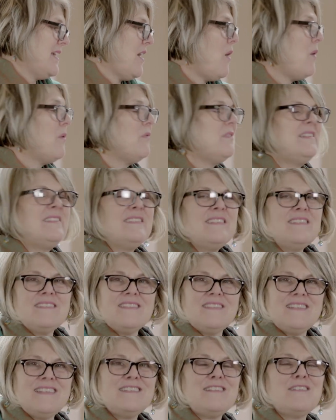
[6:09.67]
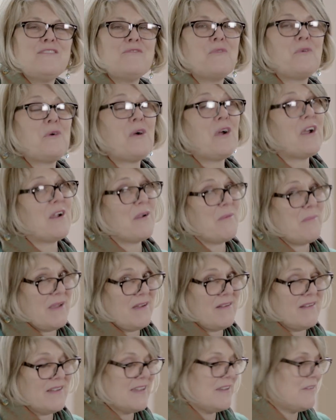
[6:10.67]
Oh, this is for our
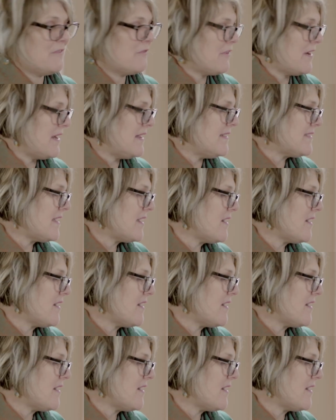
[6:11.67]
American friends.